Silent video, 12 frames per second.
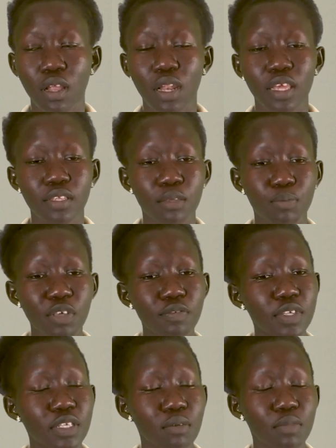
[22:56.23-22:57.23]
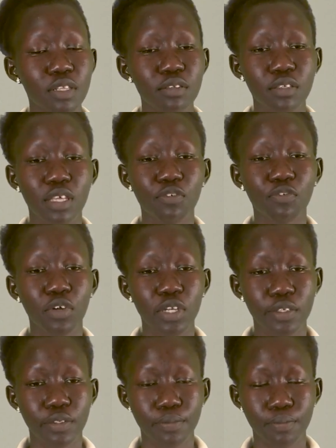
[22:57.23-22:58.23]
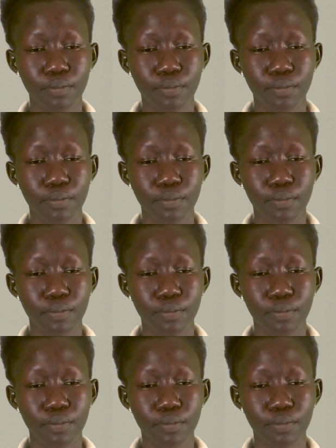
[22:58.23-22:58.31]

like the B vitamins and folate.